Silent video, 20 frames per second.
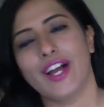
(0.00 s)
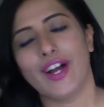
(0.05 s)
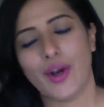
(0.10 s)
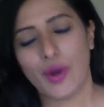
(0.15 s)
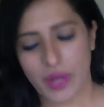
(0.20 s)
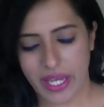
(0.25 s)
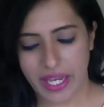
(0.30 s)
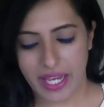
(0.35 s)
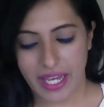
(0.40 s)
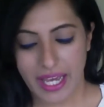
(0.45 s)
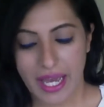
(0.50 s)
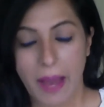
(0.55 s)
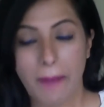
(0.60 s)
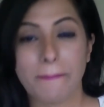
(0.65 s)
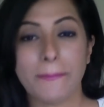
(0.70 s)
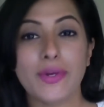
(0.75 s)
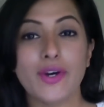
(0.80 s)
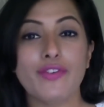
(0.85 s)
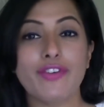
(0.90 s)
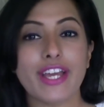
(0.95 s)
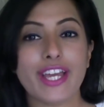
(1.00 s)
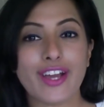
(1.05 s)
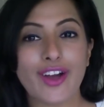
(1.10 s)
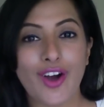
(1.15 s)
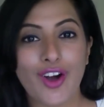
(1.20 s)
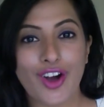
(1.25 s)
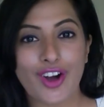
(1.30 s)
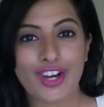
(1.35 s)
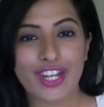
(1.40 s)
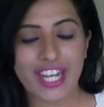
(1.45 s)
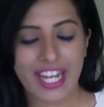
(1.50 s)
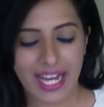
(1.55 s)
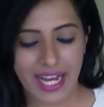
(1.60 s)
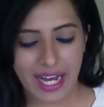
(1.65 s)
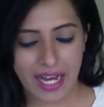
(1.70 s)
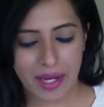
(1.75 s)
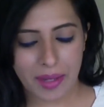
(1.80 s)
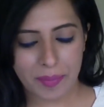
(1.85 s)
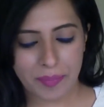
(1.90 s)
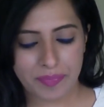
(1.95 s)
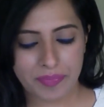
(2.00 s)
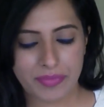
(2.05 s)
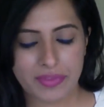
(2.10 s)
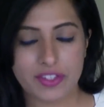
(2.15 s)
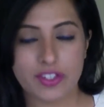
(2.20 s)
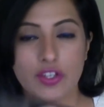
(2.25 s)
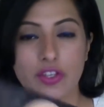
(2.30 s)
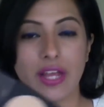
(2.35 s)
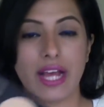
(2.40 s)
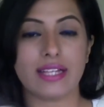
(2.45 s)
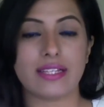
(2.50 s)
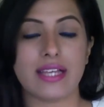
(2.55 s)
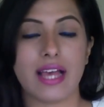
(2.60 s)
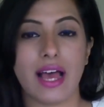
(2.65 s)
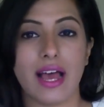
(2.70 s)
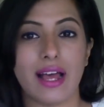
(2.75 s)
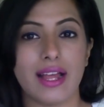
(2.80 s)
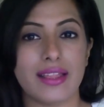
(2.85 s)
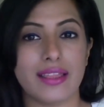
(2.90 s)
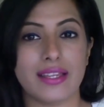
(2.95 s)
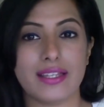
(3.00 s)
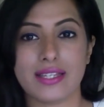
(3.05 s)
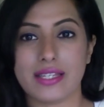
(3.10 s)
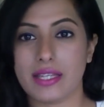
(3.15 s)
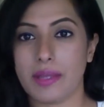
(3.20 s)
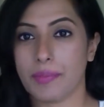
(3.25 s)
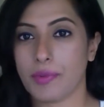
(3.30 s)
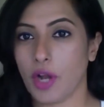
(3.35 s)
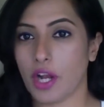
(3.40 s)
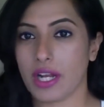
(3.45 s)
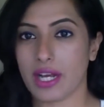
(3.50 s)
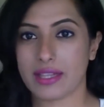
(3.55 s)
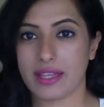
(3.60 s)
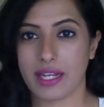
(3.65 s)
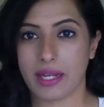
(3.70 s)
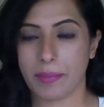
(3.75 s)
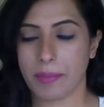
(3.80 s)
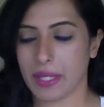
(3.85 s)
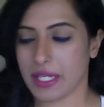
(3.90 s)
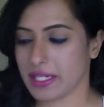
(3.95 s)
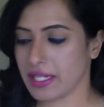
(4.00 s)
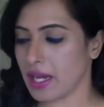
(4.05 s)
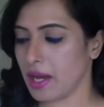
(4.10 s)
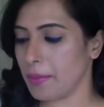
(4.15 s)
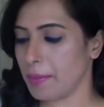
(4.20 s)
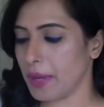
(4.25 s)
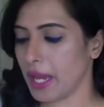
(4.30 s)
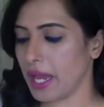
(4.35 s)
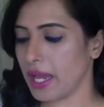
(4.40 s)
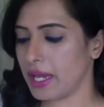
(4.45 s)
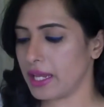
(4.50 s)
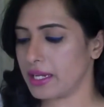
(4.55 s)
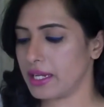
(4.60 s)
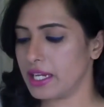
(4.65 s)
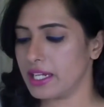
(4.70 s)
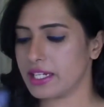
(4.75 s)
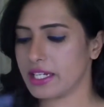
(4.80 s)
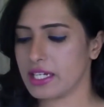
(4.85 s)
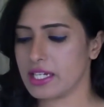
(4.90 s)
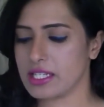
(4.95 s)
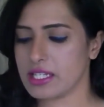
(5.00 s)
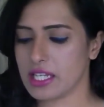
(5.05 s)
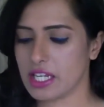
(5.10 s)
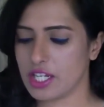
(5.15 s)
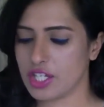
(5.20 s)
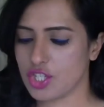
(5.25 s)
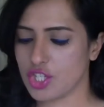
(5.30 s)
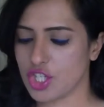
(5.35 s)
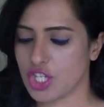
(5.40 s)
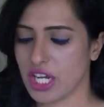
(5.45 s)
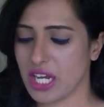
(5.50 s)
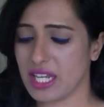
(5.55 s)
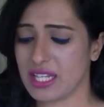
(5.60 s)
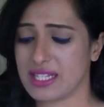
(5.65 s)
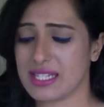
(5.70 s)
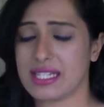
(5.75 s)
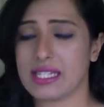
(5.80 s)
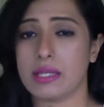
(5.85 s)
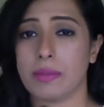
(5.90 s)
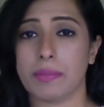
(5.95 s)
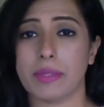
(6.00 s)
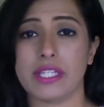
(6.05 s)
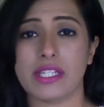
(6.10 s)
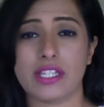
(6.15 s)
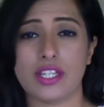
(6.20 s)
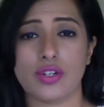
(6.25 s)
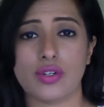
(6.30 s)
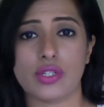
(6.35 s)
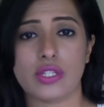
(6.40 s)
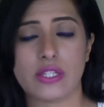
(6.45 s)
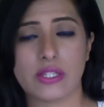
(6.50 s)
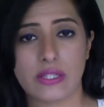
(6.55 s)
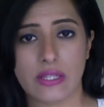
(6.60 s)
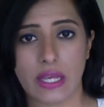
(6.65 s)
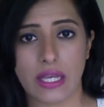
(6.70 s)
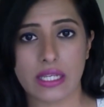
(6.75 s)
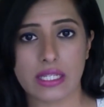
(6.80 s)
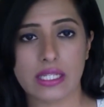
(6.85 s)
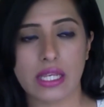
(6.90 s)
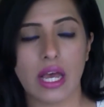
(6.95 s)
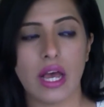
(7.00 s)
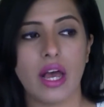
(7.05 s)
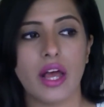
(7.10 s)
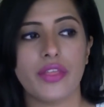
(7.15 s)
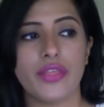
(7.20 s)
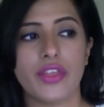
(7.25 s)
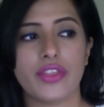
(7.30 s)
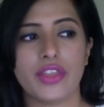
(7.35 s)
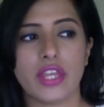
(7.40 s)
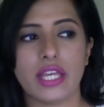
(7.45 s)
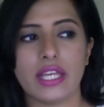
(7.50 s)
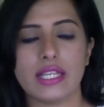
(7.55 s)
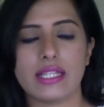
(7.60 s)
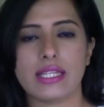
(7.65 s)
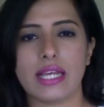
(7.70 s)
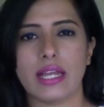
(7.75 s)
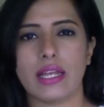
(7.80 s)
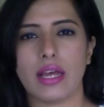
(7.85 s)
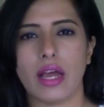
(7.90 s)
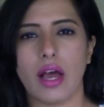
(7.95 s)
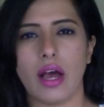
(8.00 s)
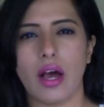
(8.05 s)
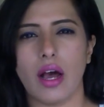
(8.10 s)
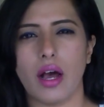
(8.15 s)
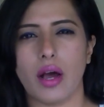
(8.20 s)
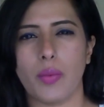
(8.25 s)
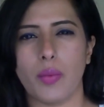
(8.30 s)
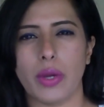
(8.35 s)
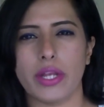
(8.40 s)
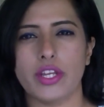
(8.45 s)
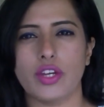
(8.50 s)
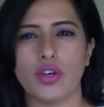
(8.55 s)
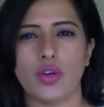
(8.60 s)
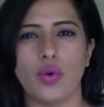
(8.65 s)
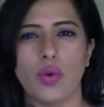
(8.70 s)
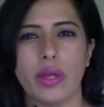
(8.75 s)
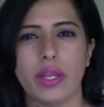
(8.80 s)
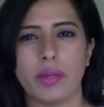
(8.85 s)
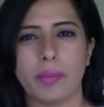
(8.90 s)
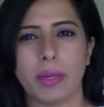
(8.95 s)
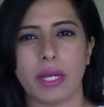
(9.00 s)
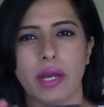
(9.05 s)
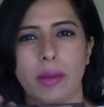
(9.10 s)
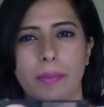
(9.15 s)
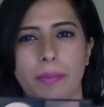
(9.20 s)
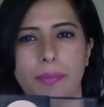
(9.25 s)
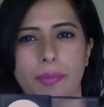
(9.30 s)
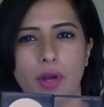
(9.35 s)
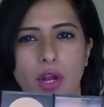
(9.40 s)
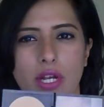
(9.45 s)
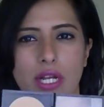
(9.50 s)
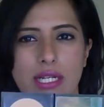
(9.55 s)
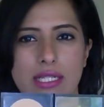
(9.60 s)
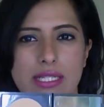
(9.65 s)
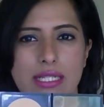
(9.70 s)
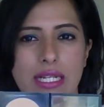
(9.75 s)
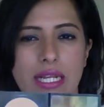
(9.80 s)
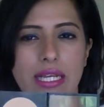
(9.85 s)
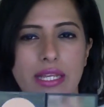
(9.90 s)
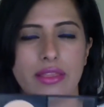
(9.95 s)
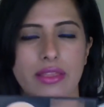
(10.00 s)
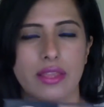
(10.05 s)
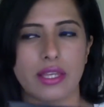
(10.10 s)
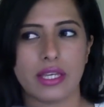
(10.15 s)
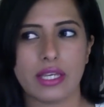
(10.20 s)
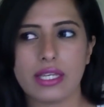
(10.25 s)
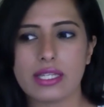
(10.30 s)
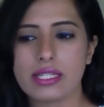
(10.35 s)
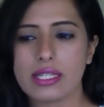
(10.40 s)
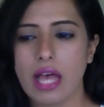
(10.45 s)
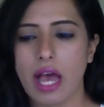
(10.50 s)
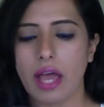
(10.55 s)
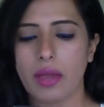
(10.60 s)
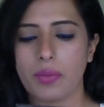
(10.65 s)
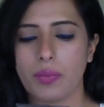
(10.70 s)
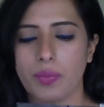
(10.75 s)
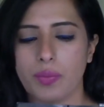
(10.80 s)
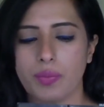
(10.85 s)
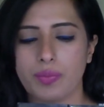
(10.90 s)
Okay, moving on. This is the product that I picked up, and it is in shade CP06. The thing is that when you're going to pick up products like this, I